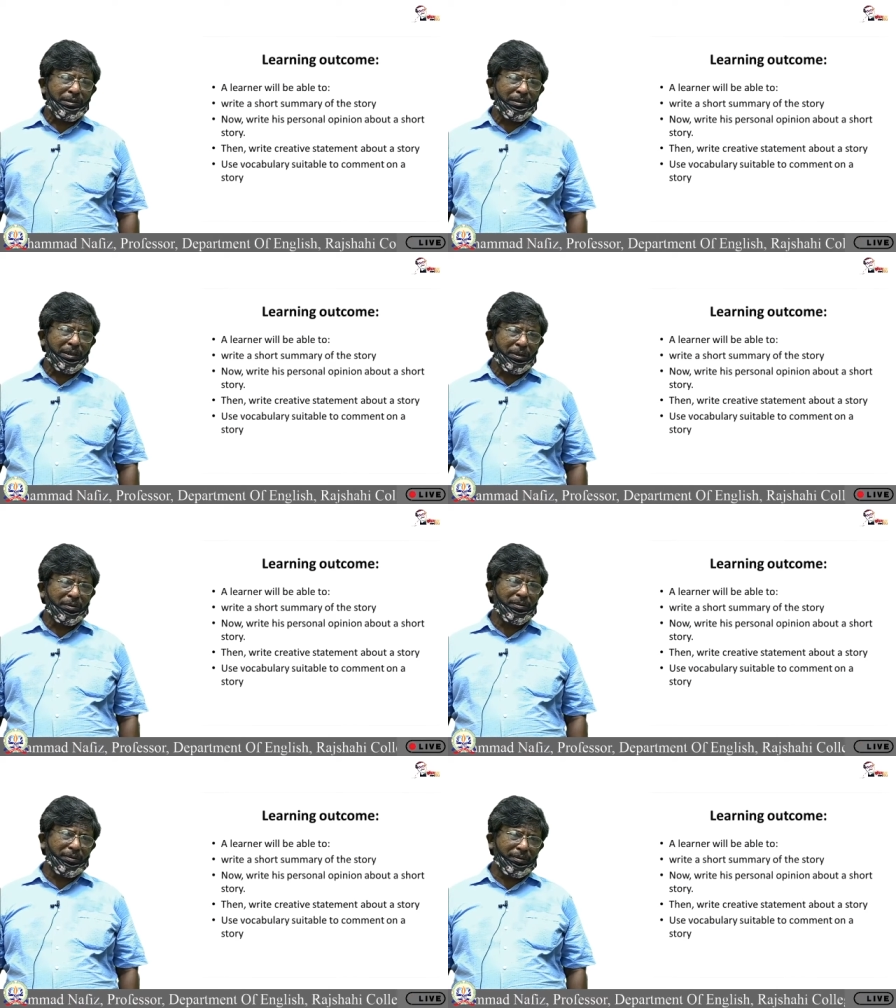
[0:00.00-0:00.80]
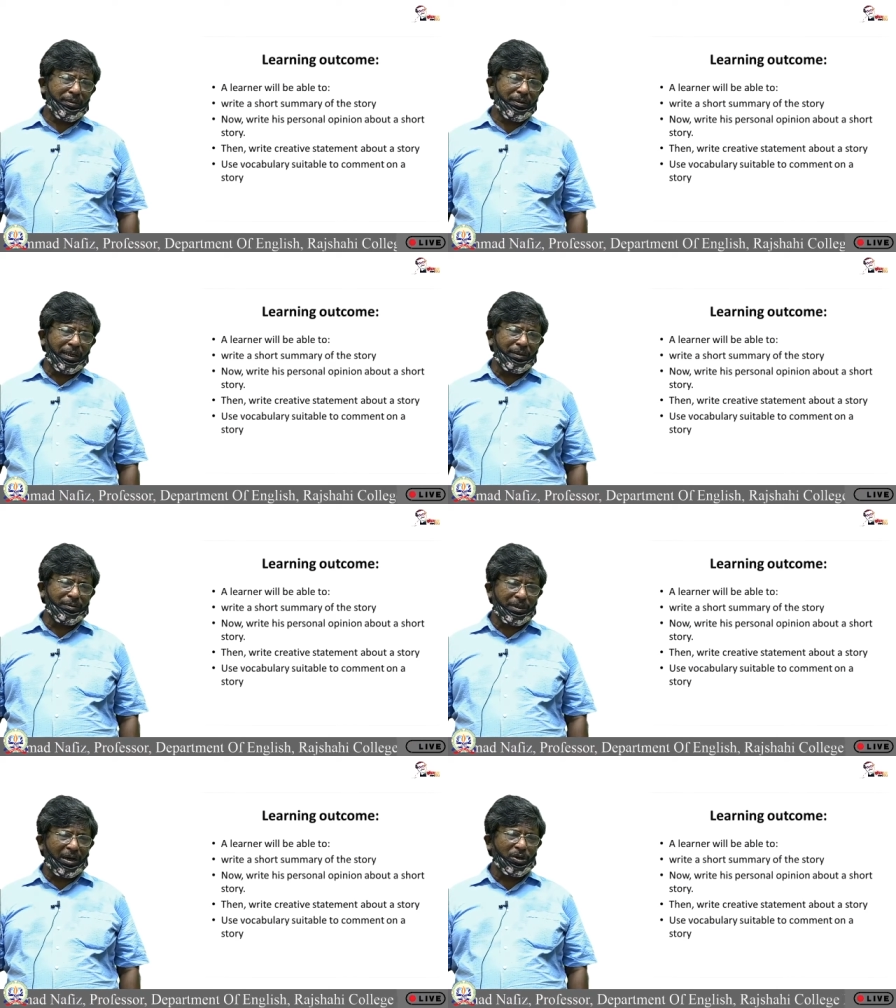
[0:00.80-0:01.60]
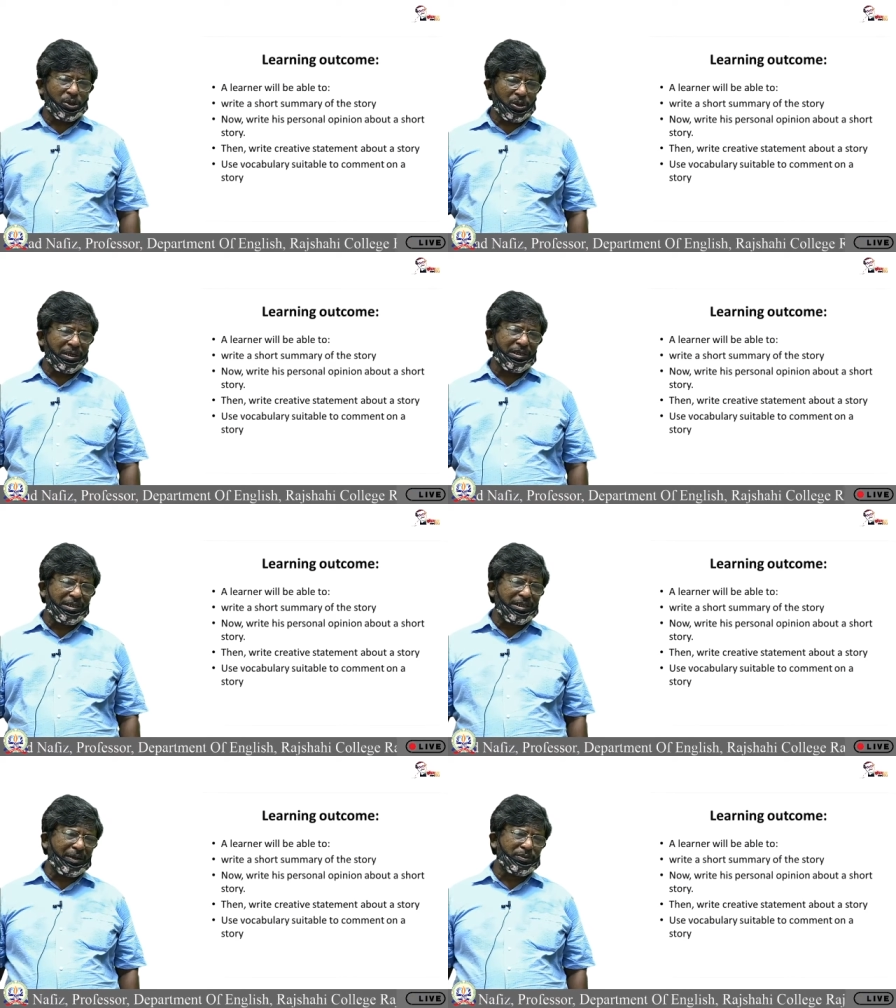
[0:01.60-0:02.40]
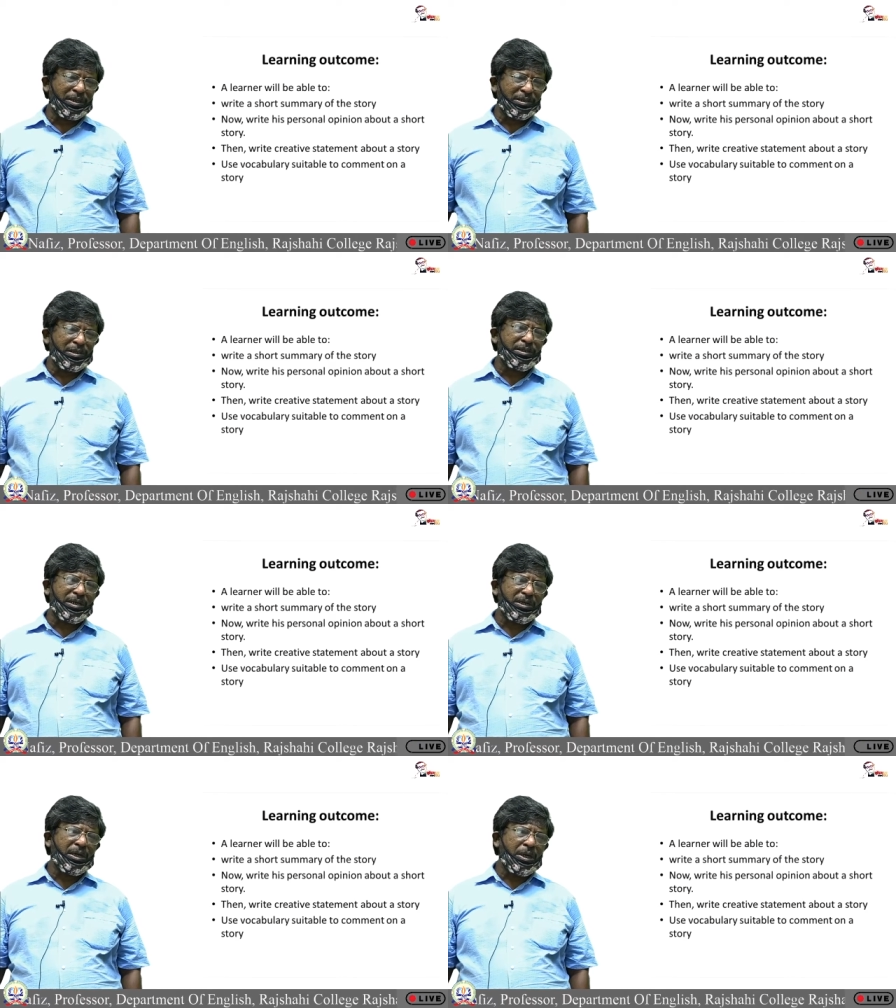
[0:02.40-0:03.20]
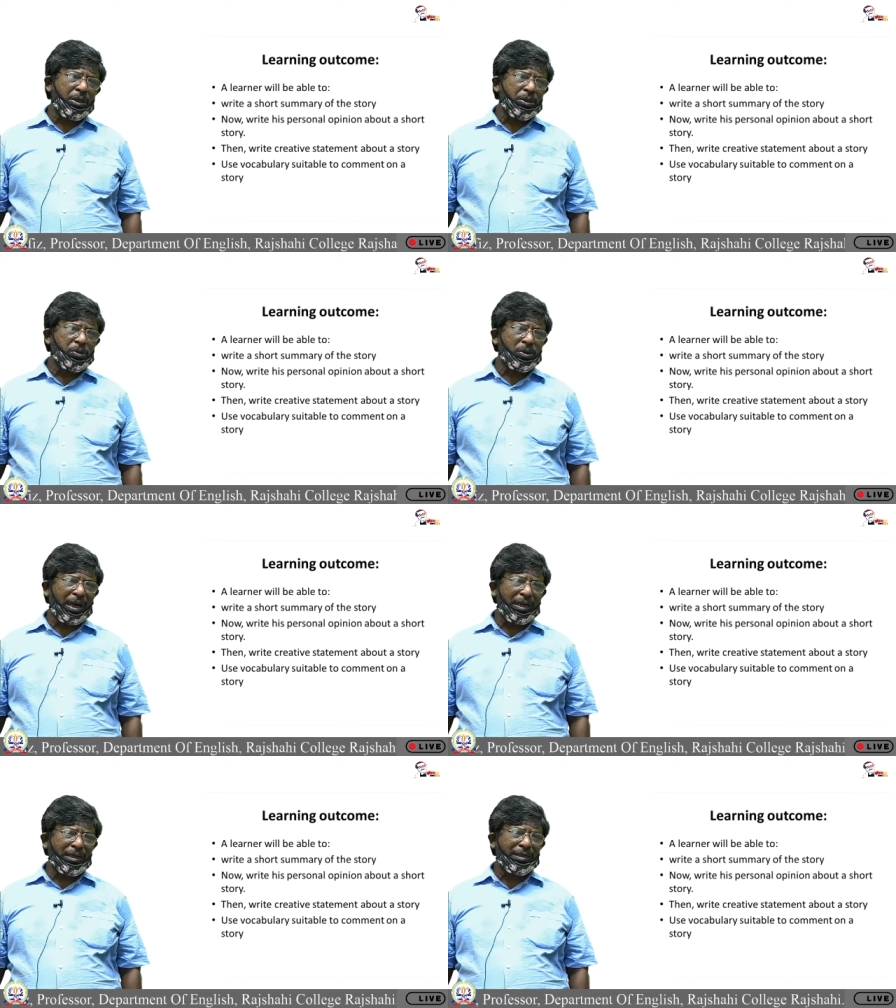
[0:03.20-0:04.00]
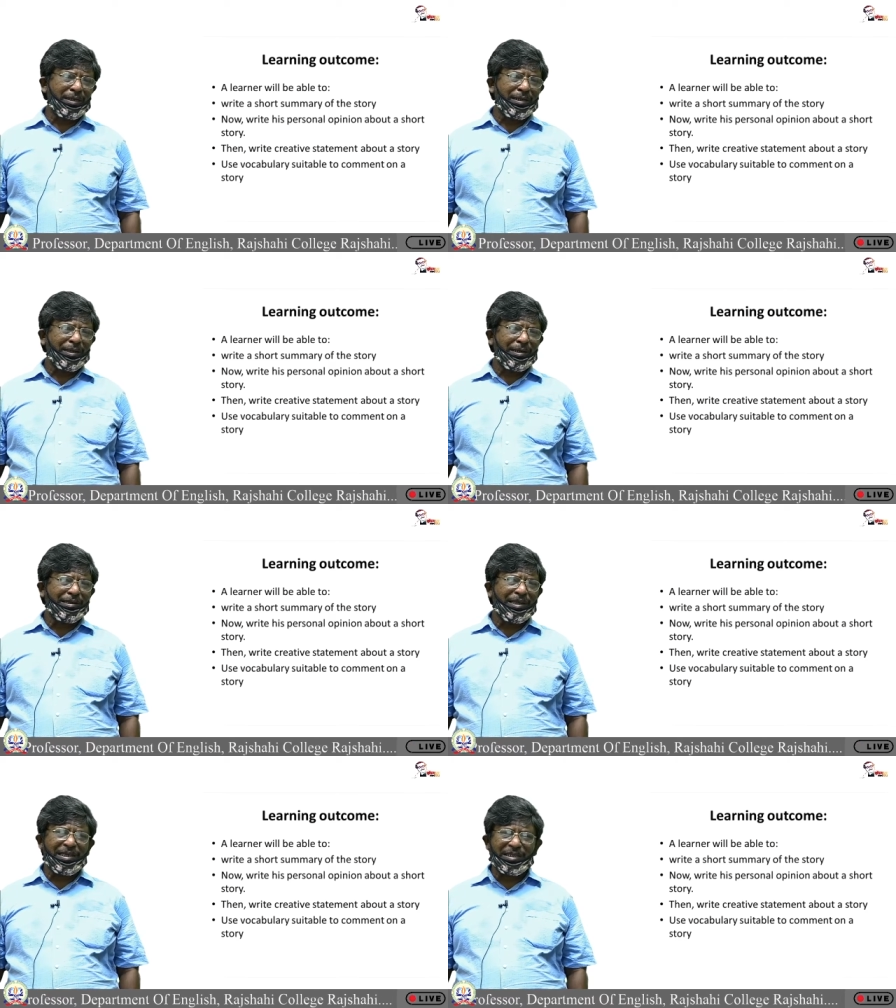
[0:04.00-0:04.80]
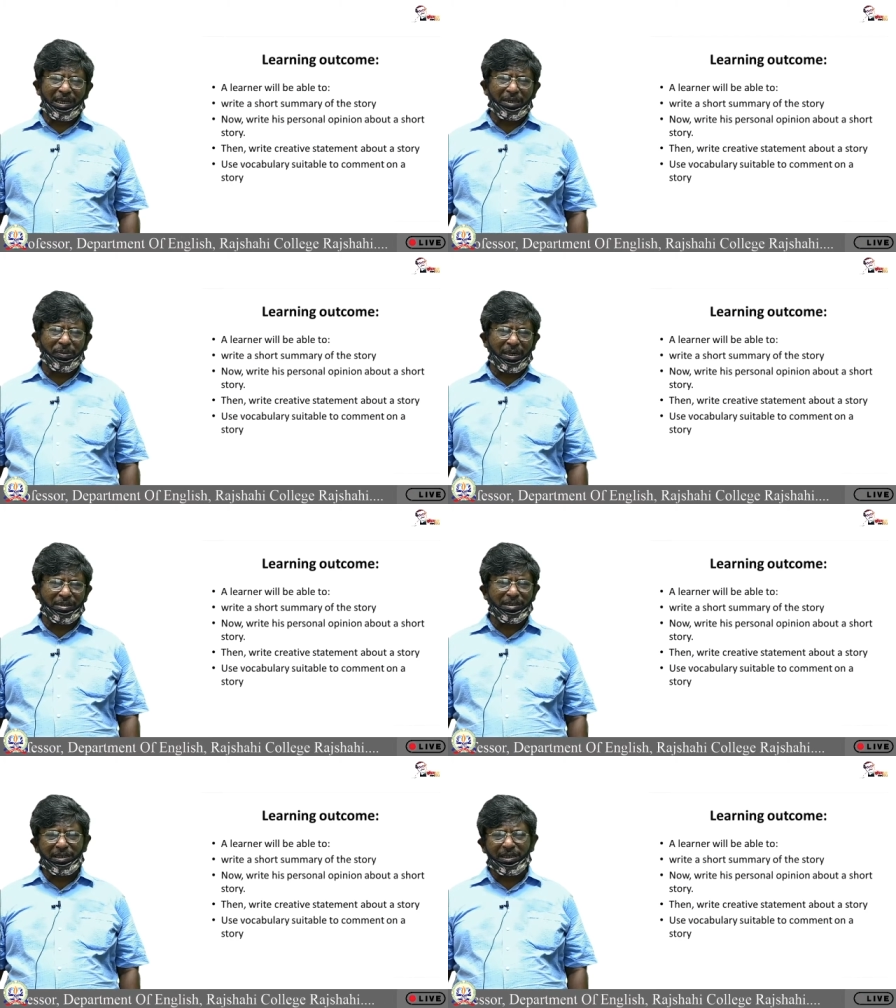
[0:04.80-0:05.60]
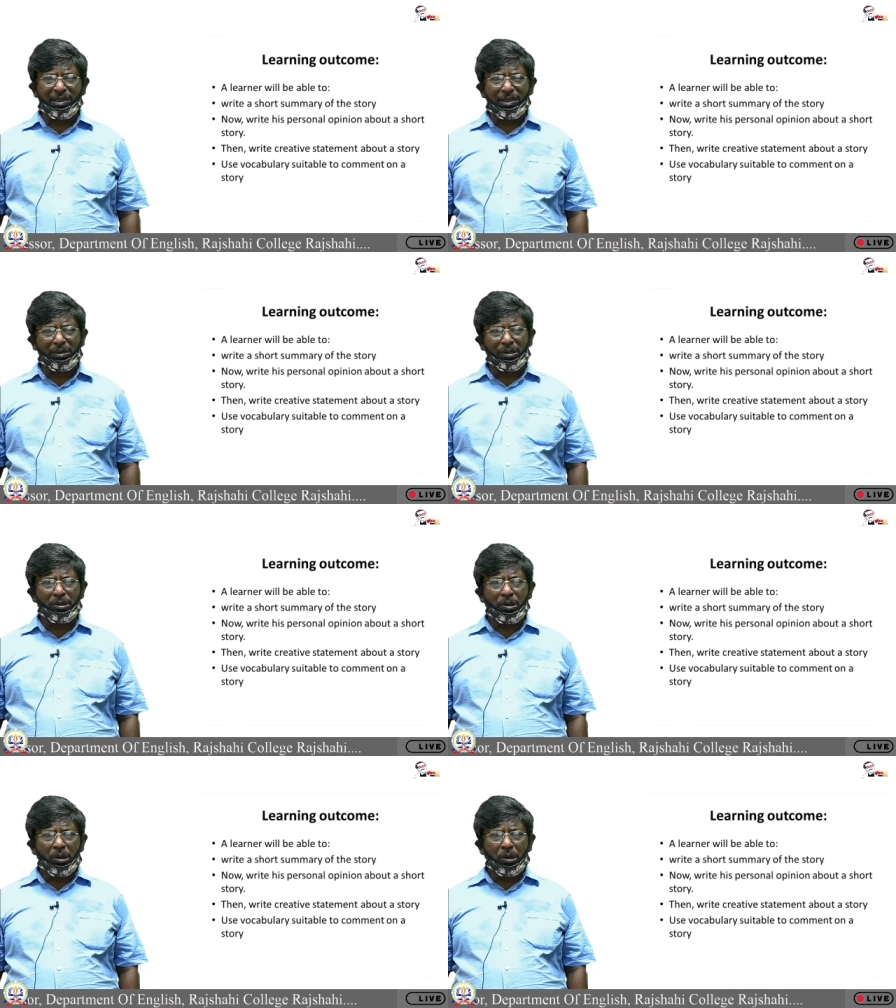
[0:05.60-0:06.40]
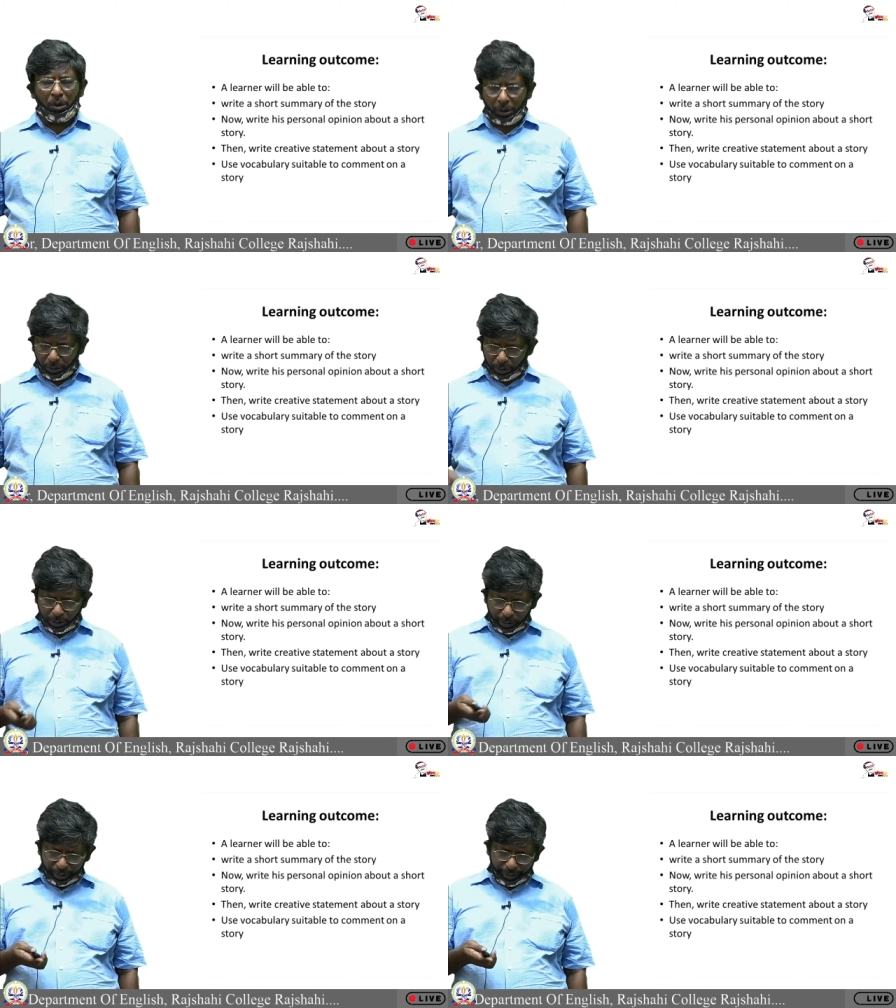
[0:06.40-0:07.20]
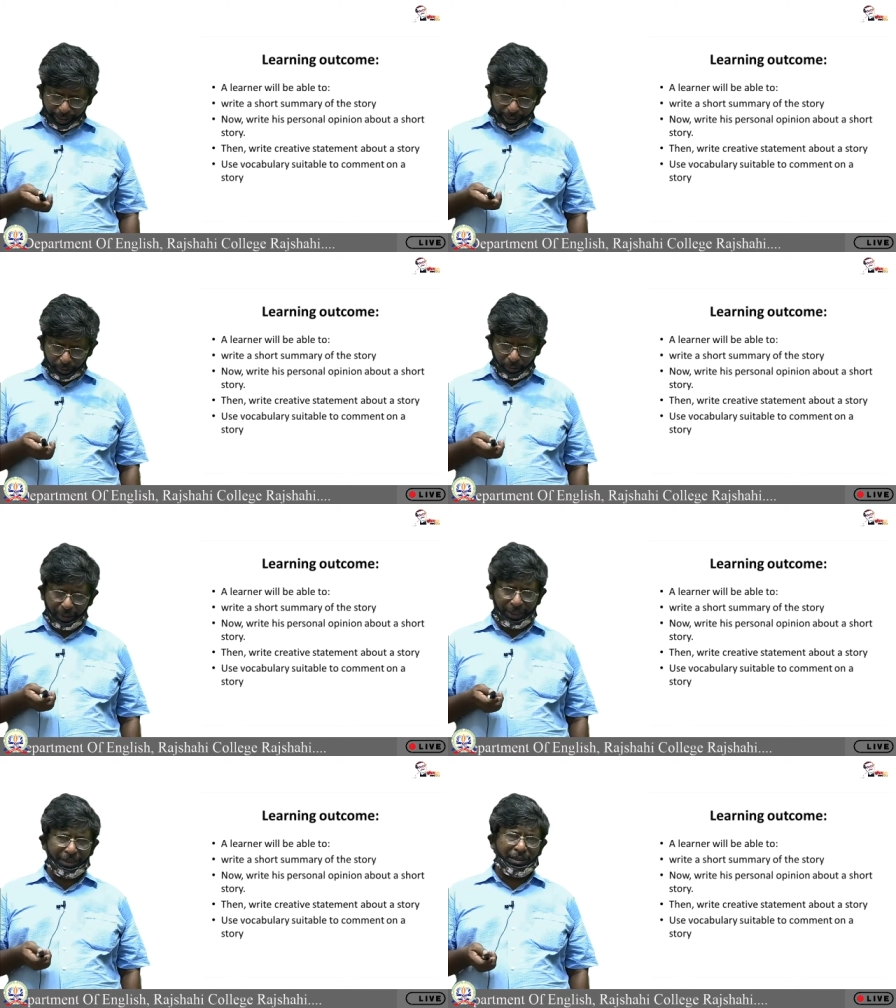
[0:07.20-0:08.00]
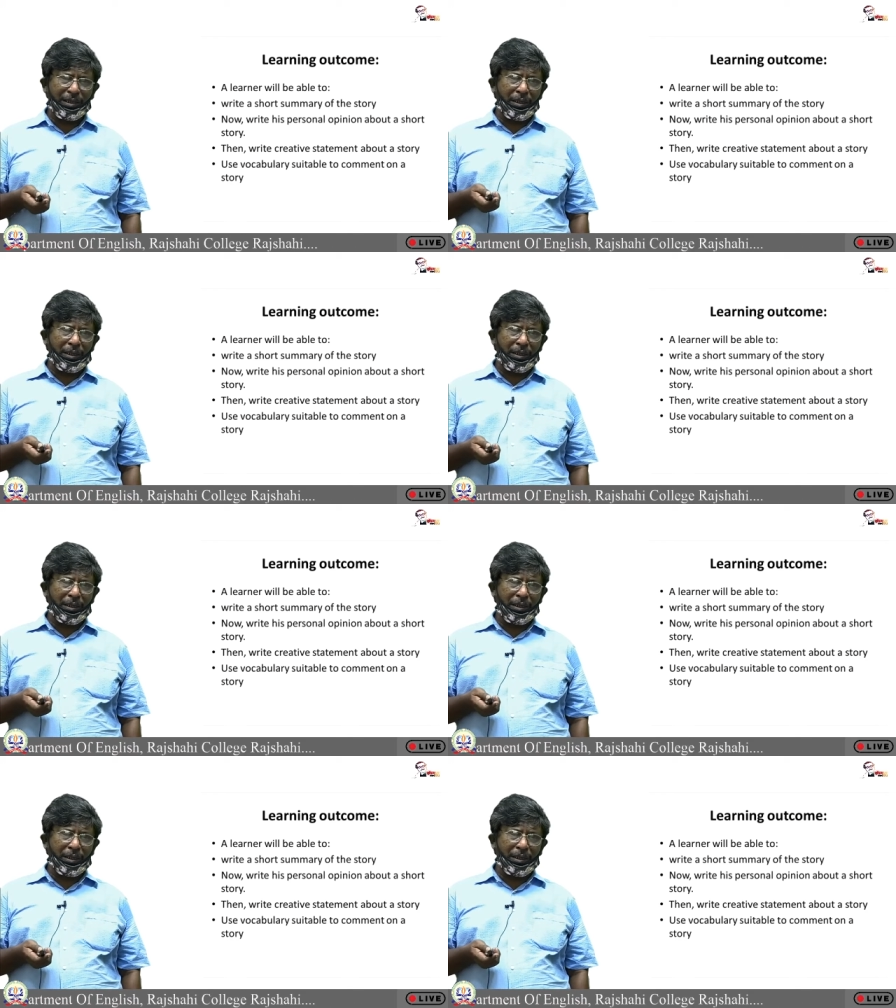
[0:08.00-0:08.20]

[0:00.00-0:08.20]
The authorities have suggested to write the assignments in your own language,